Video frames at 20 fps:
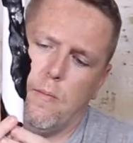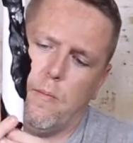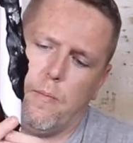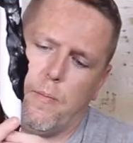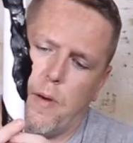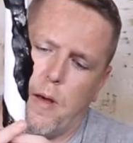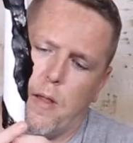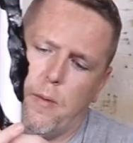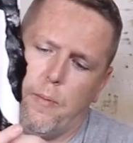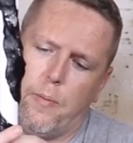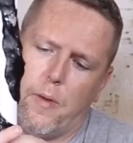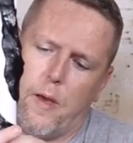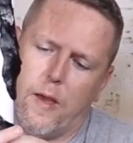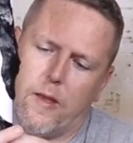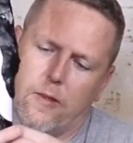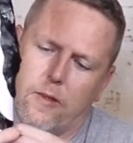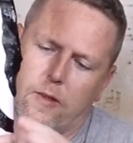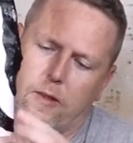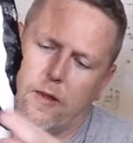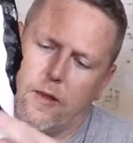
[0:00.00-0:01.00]

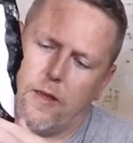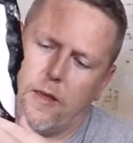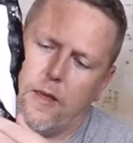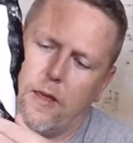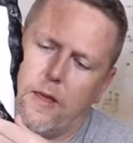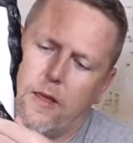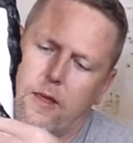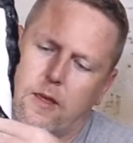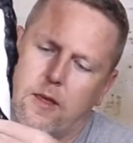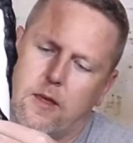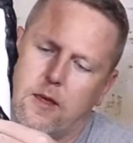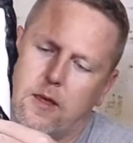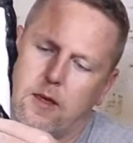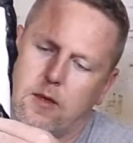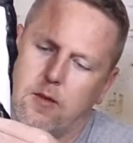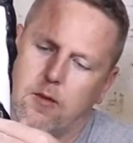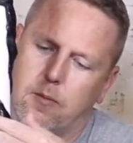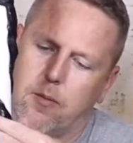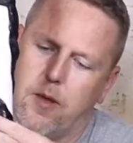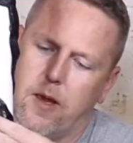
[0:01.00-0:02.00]
polyplastic
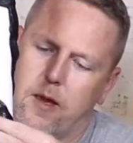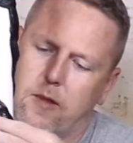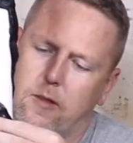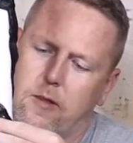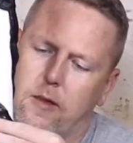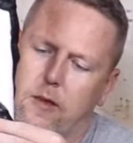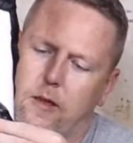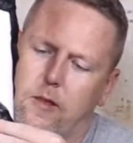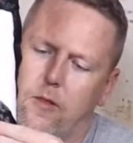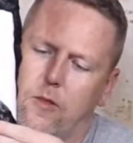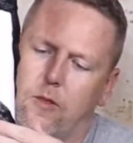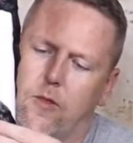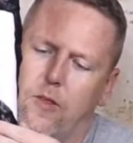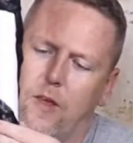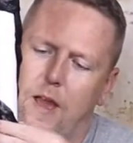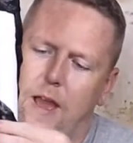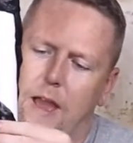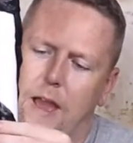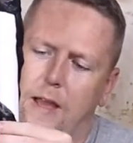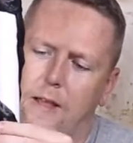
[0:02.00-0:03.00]
is a plastic
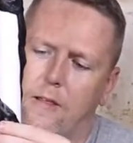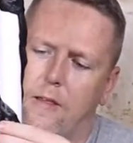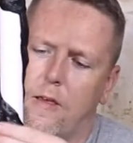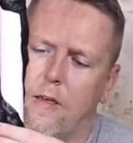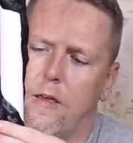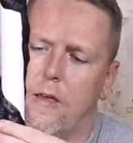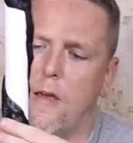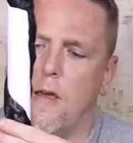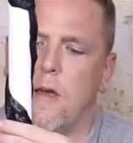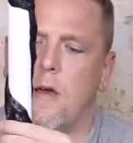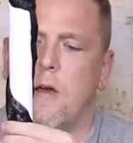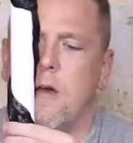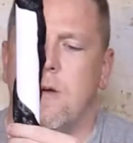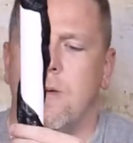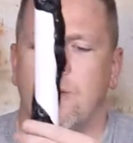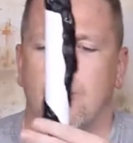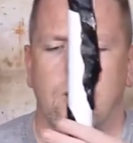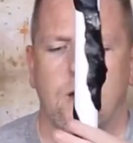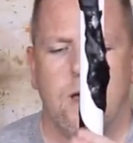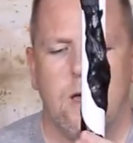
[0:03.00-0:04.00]
that,
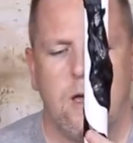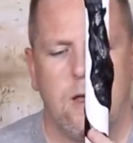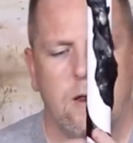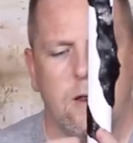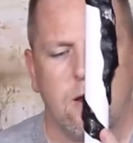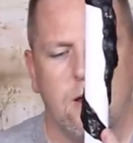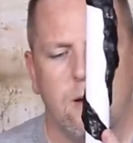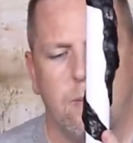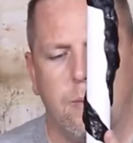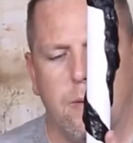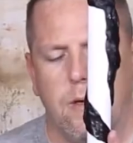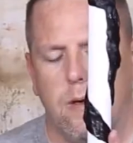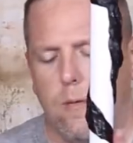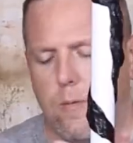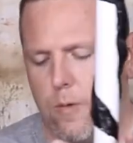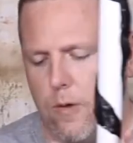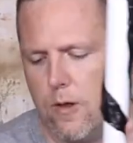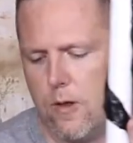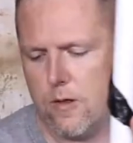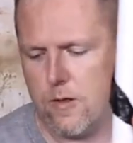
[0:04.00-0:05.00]
when heated up, it
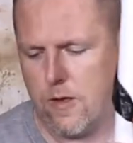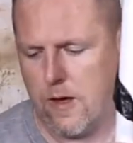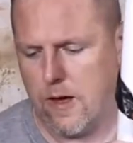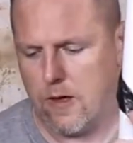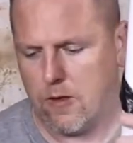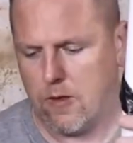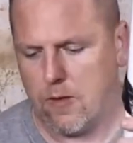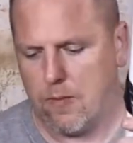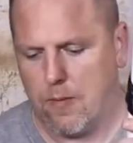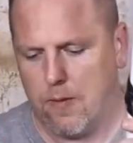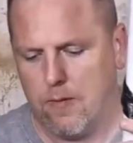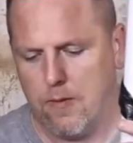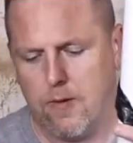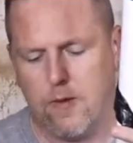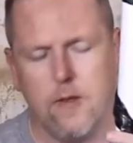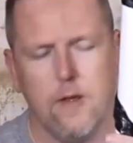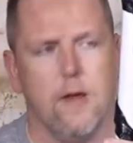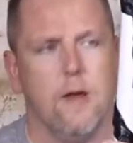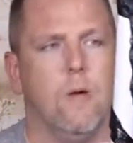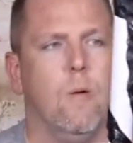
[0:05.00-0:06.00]
will attach to
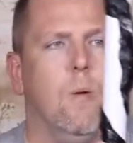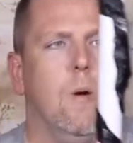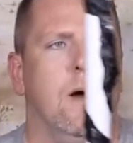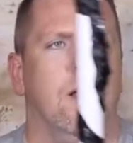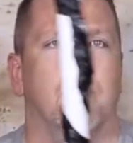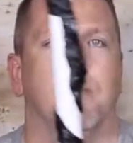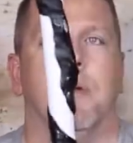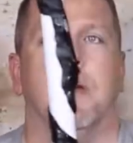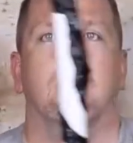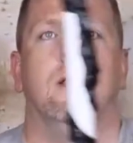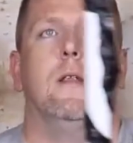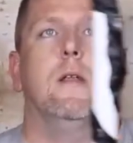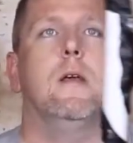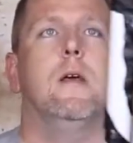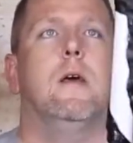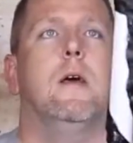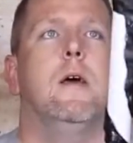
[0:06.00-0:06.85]
PVC quite a bit.